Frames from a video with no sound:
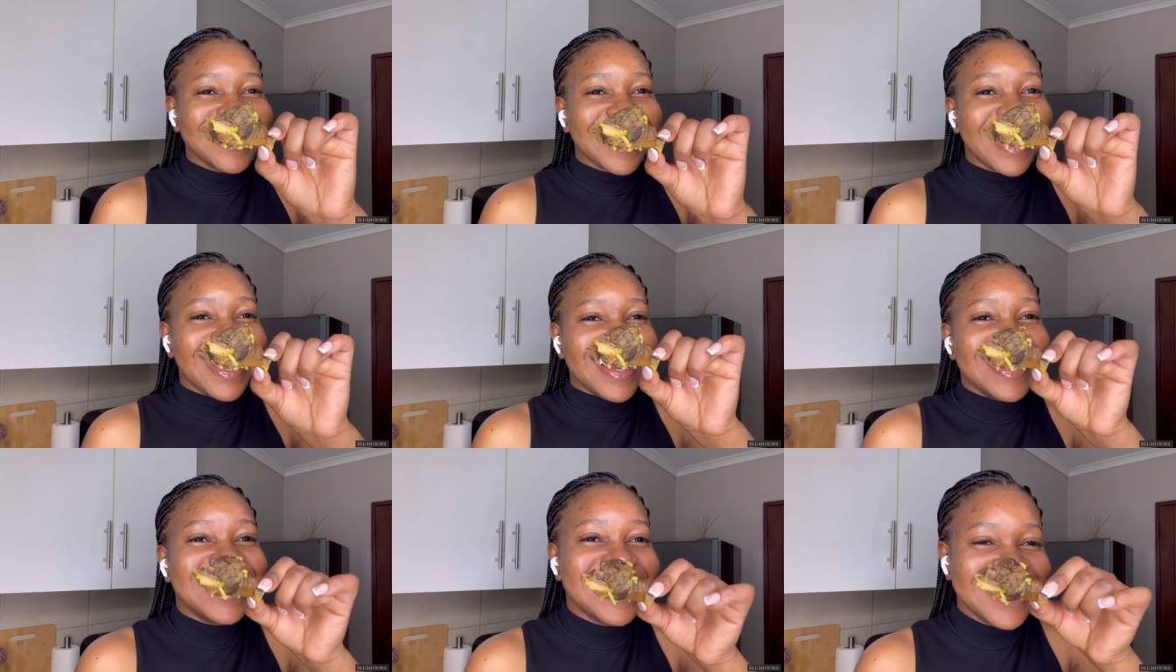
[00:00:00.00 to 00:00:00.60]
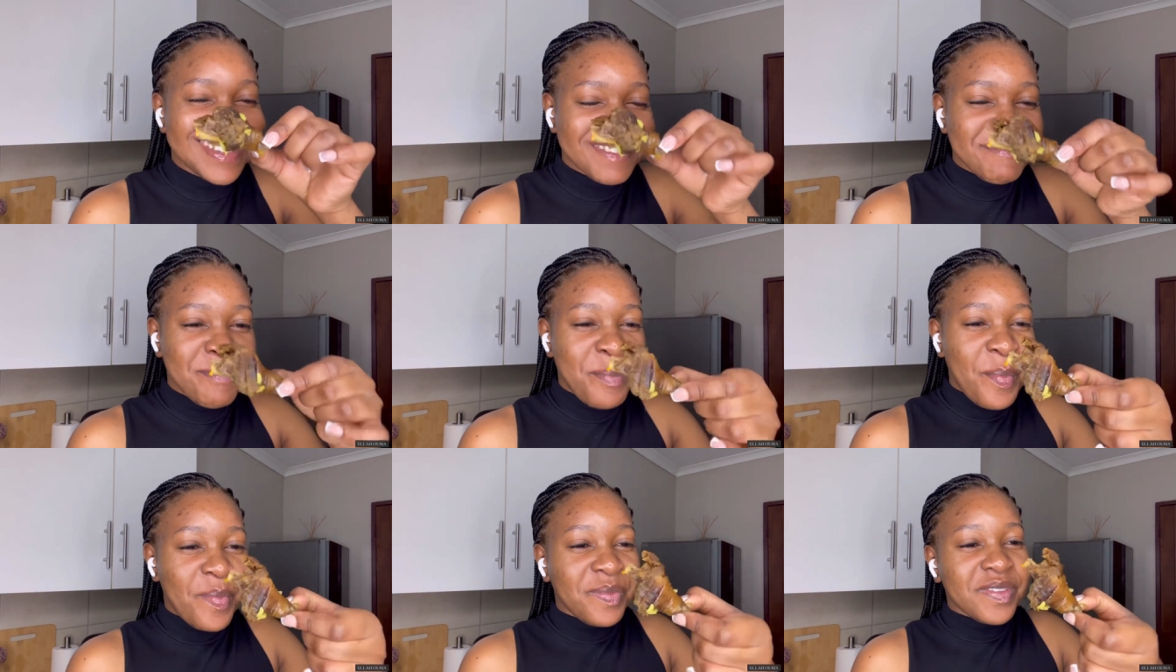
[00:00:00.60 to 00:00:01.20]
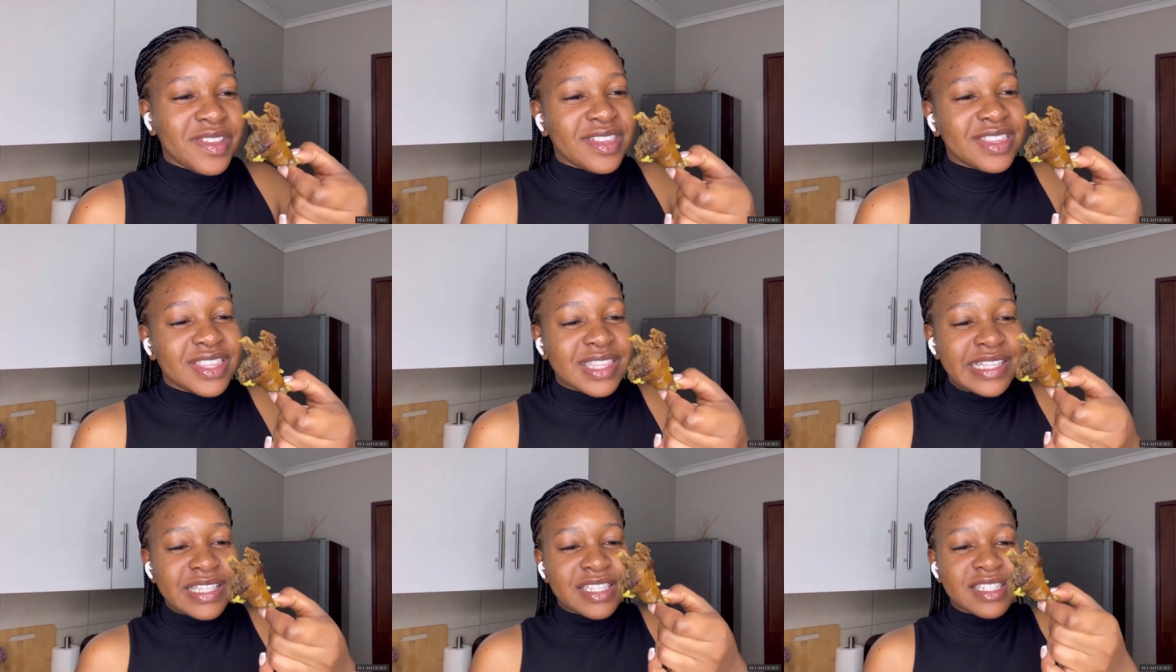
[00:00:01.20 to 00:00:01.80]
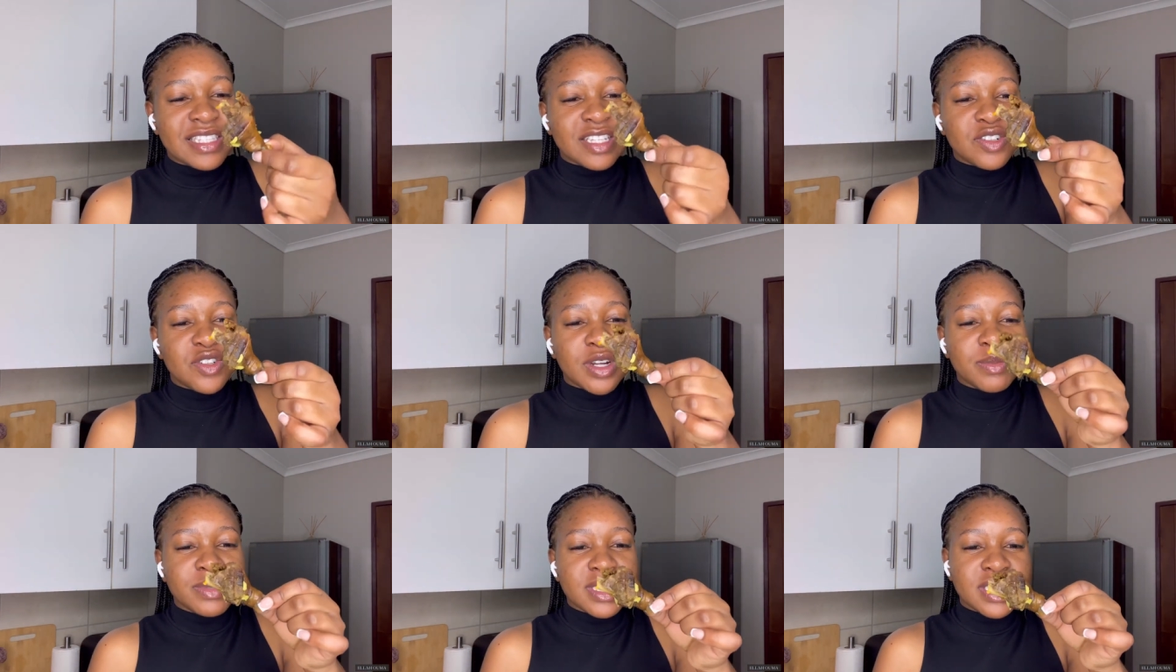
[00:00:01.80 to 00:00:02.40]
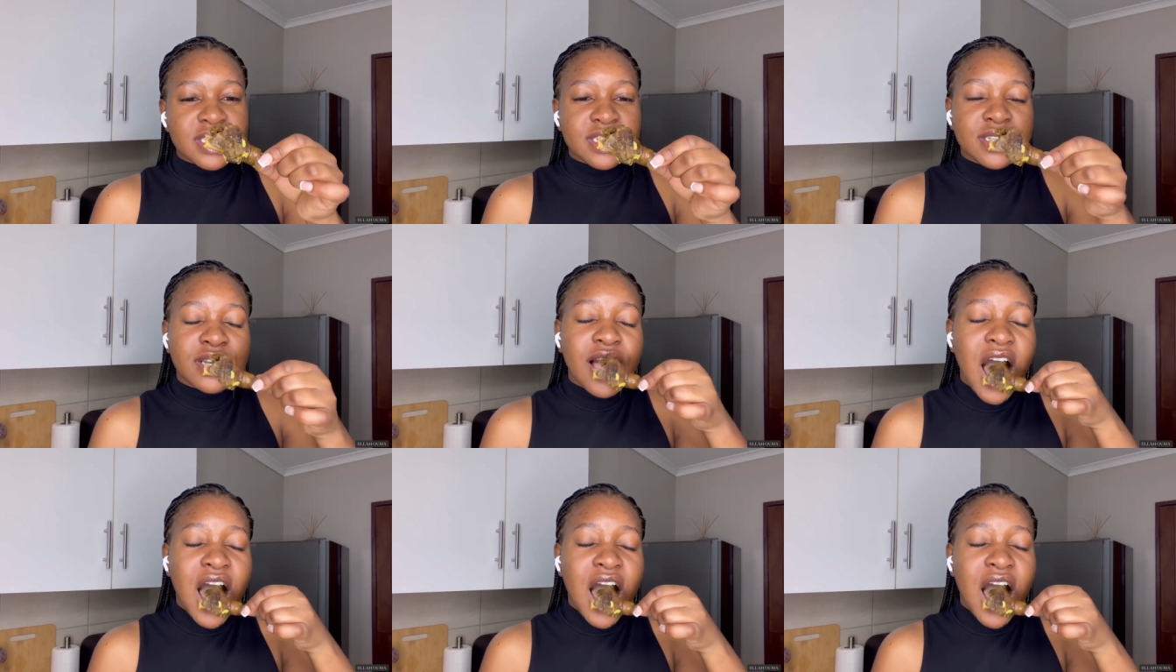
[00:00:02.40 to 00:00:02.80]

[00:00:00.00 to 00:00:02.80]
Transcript: Guys, this is the drumstick.